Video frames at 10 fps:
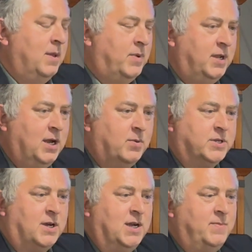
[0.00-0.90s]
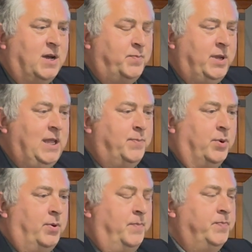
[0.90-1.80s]
But here we're talking about
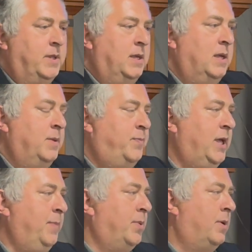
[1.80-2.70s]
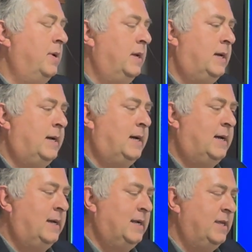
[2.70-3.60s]
people, people.
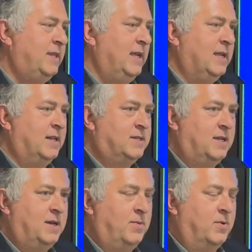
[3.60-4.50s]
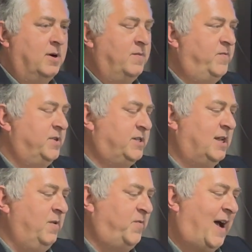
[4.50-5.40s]
And I think it's a word
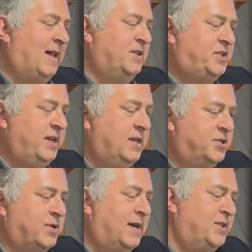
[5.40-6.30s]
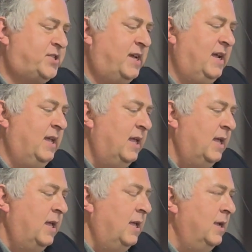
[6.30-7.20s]
study fallacy to try to say,
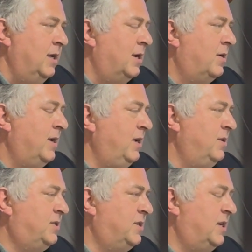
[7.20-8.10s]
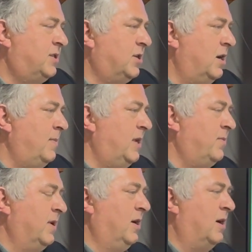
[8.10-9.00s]
you know, he uses this term in
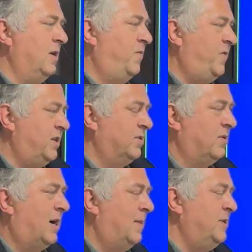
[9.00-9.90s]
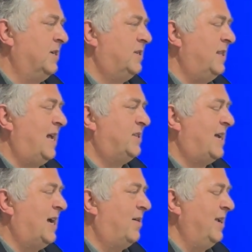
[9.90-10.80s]
regard to physical objects, and that's
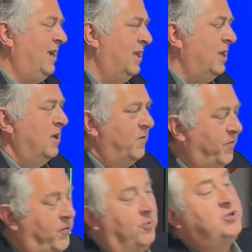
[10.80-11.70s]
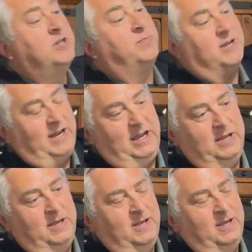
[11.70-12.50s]
how he forcibly